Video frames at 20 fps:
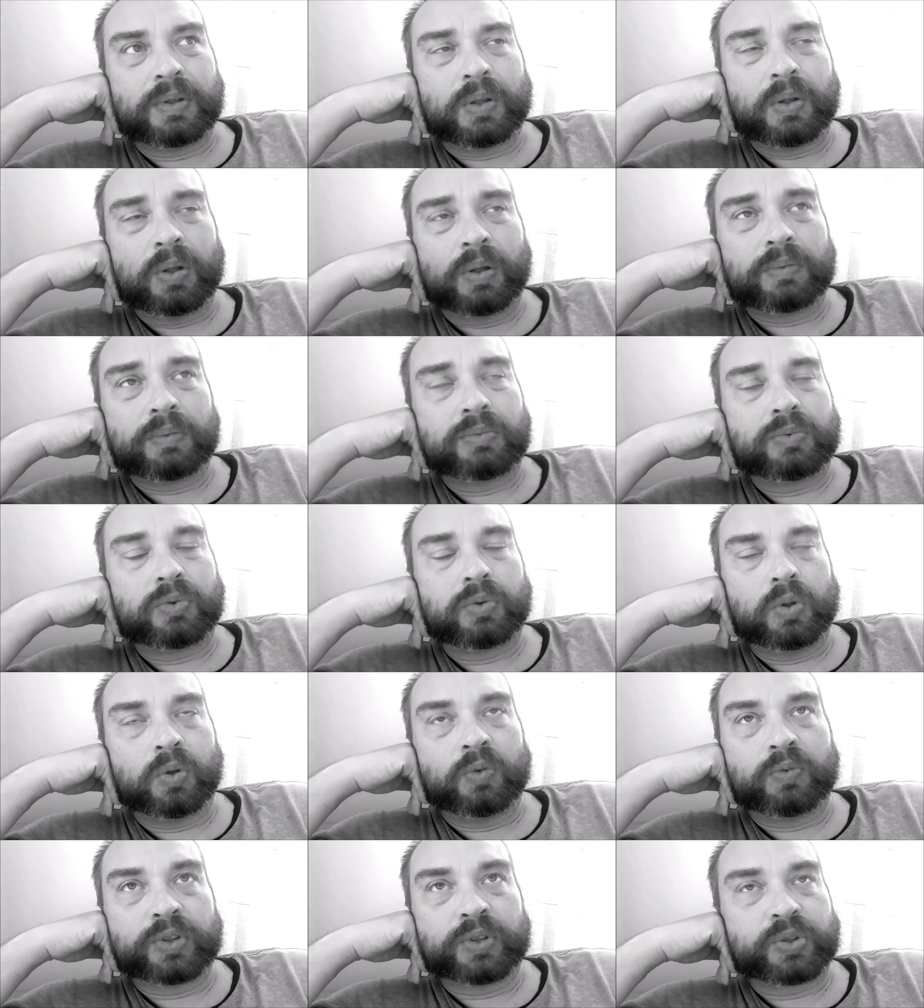
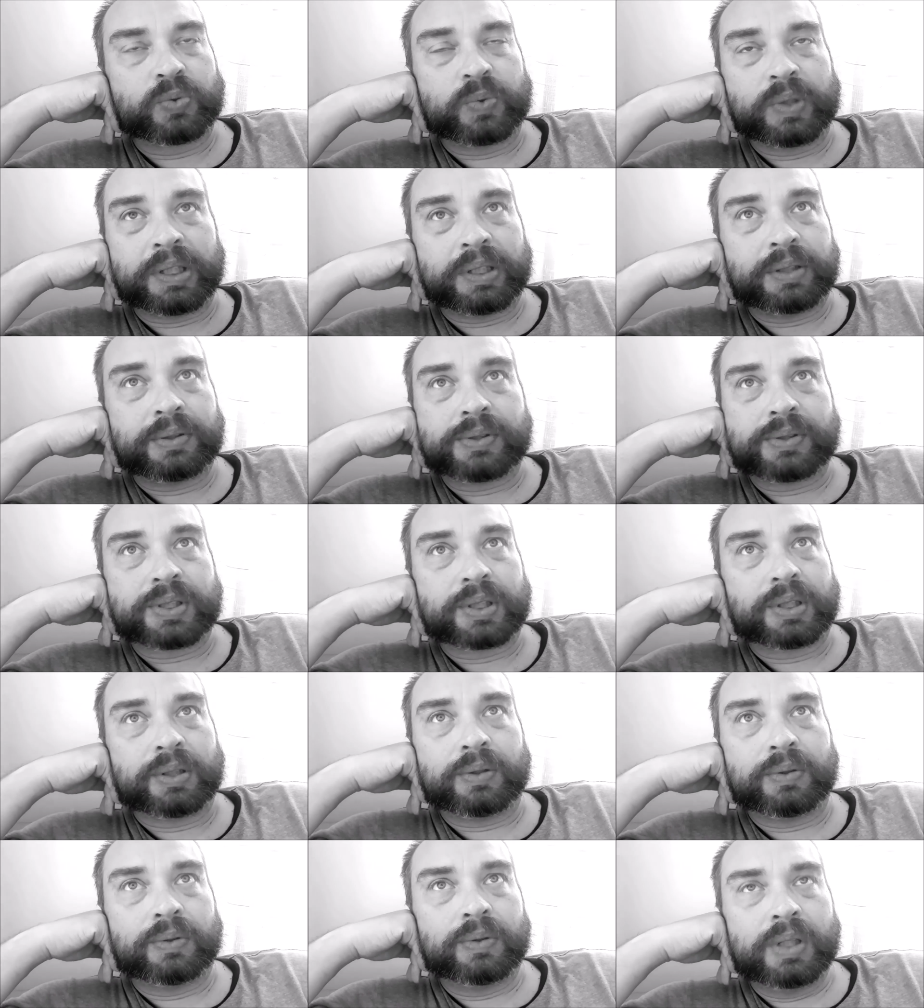over 20 years
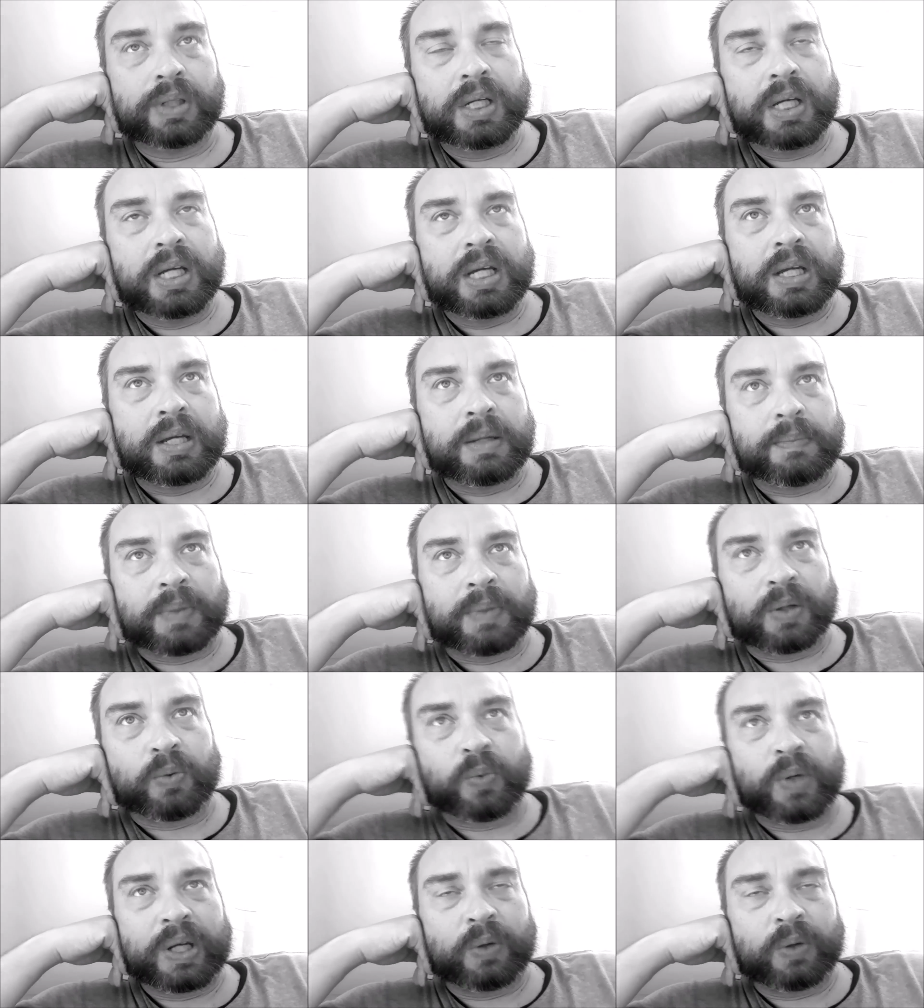ago.
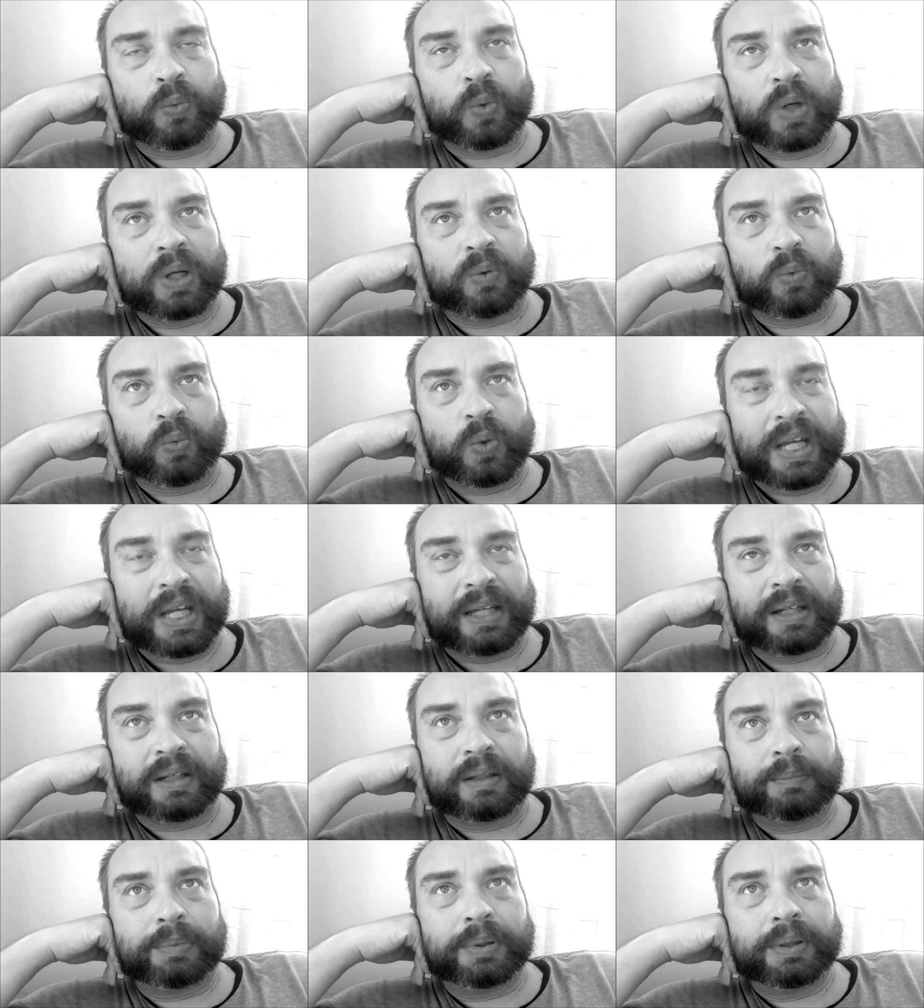My weight went way
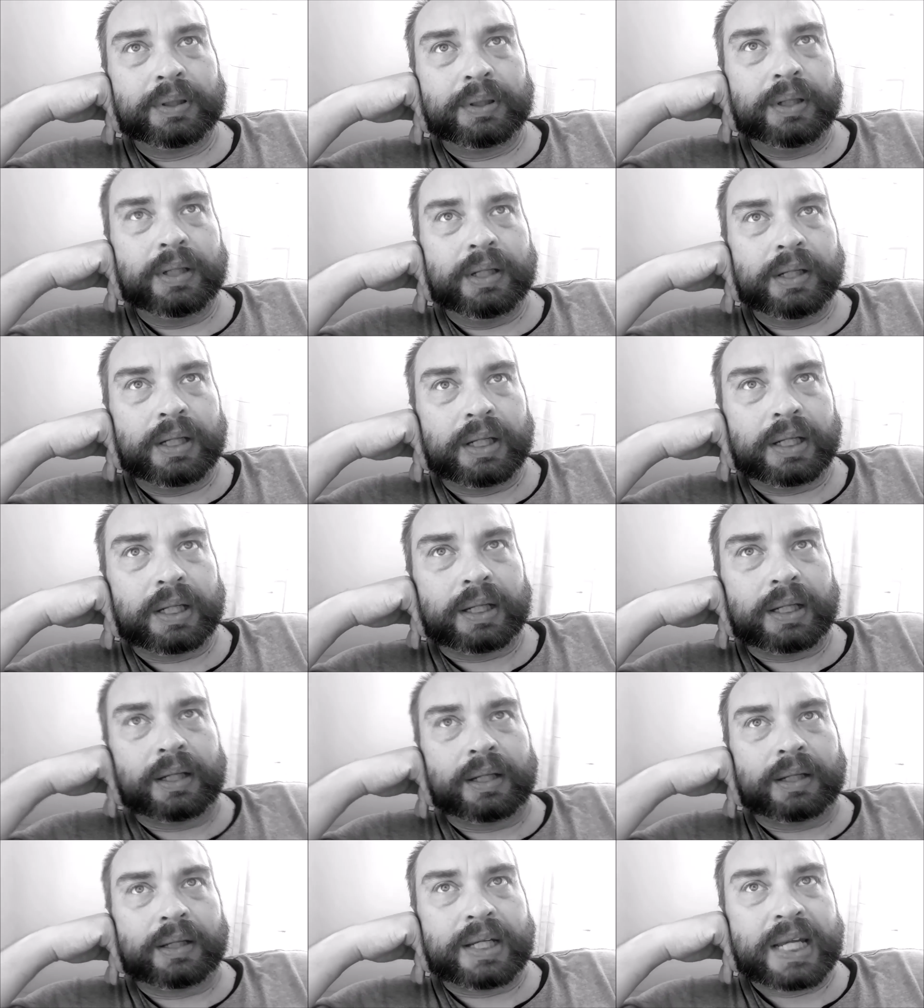up.
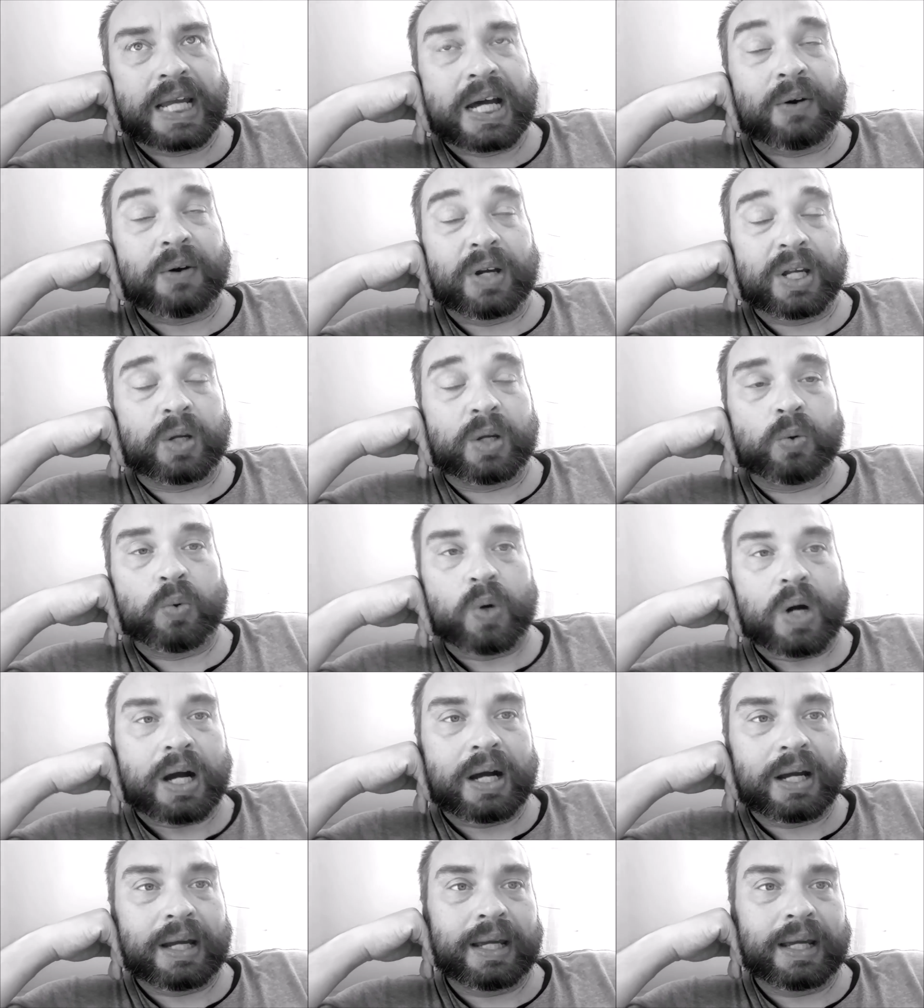Now I know
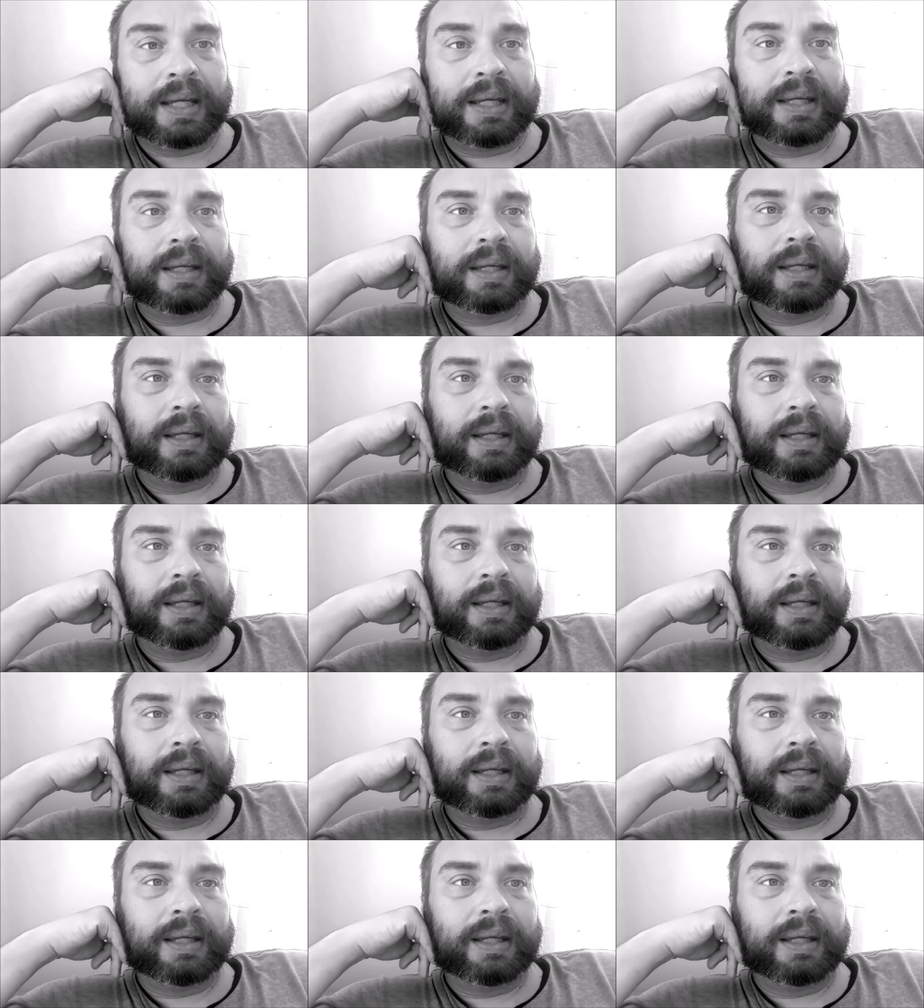why.